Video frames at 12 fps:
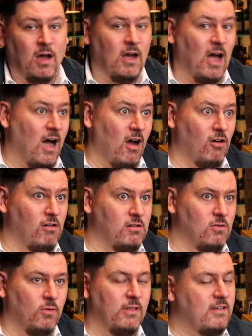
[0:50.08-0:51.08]

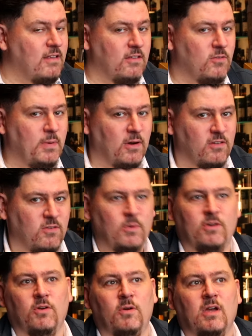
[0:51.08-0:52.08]
R, all these other spirits that
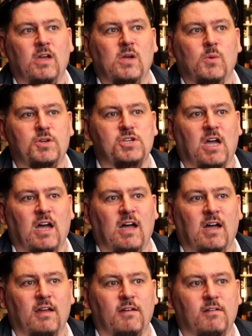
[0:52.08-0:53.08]
we do, which
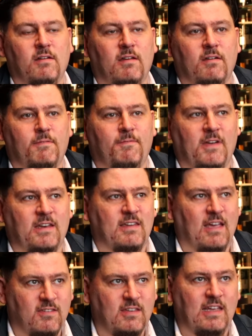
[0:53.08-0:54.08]
are
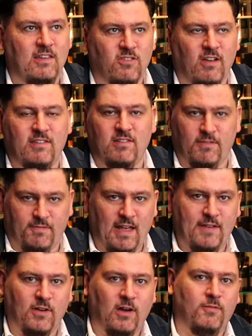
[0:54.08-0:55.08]
fantastic insights into
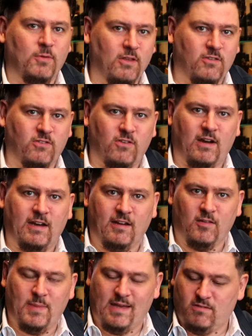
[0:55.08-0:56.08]
flavour of what the society
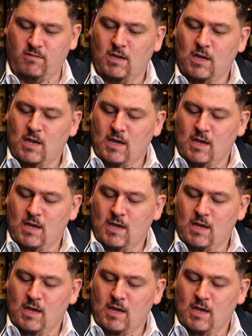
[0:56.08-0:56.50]
does best.